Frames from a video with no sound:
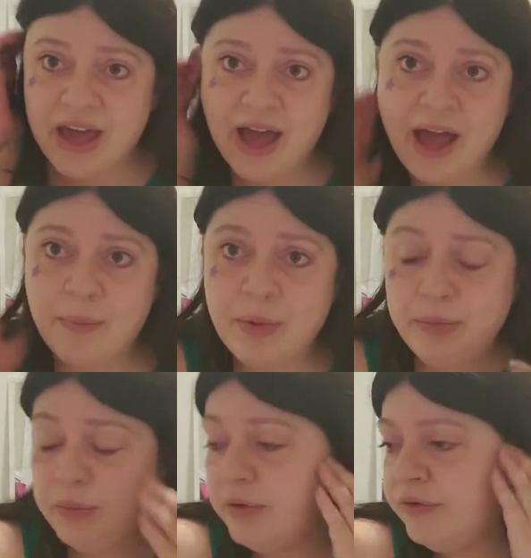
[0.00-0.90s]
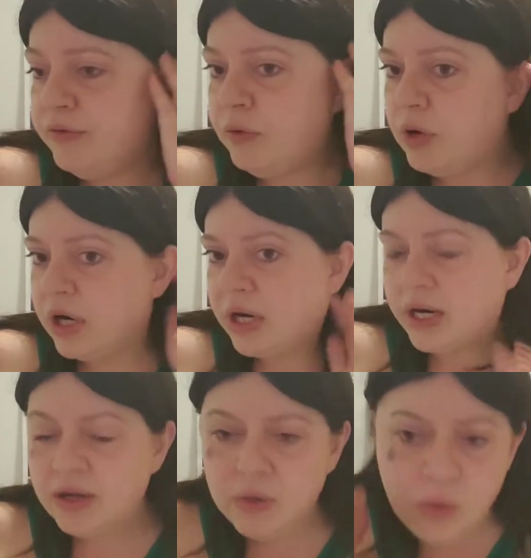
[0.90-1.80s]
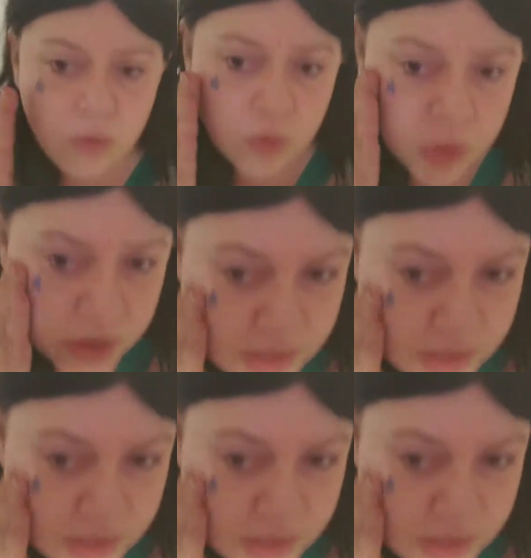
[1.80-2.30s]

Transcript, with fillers: that happen before. Ooh.